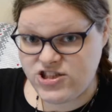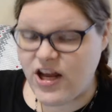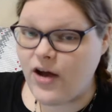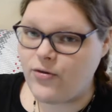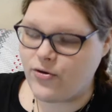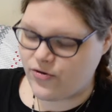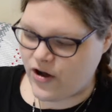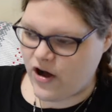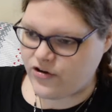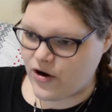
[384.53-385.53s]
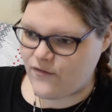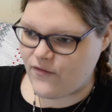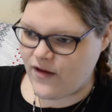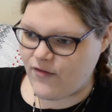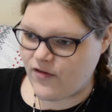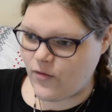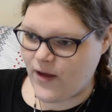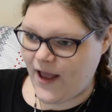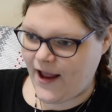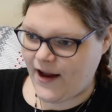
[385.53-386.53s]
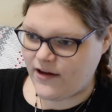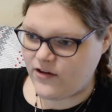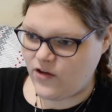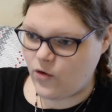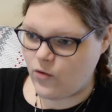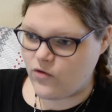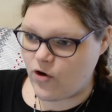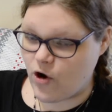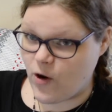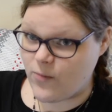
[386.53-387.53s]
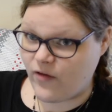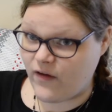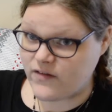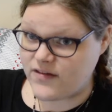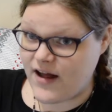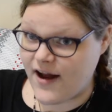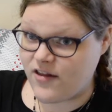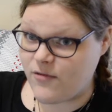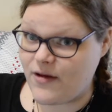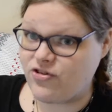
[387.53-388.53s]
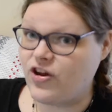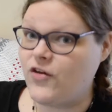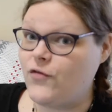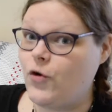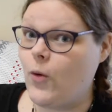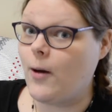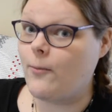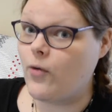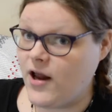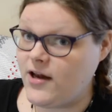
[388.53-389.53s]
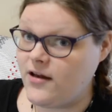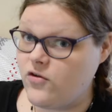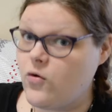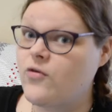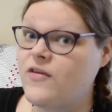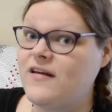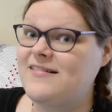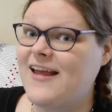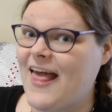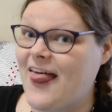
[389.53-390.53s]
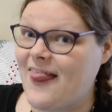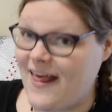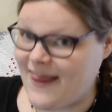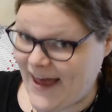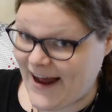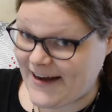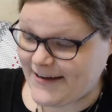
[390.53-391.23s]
check with your doctor if it's okay to use herbs alongside, especially if you're pregnant or things like that.